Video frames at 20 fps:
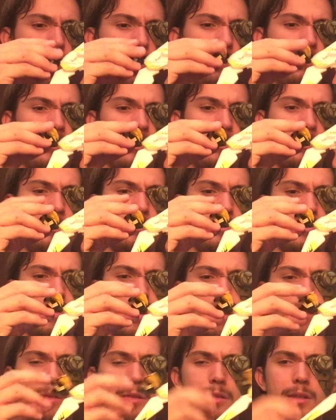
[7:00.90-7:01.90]
at him from
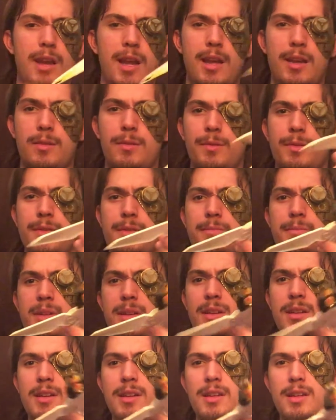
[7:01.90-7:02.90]
other angles,
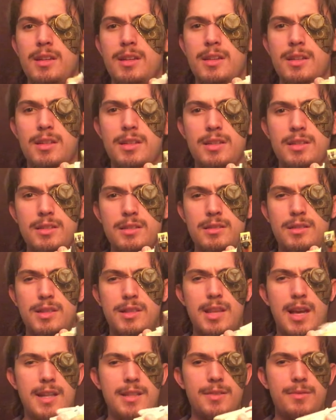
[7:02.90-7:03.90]
but
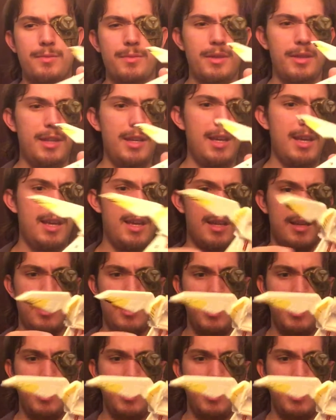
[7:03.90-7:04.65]
that's really it.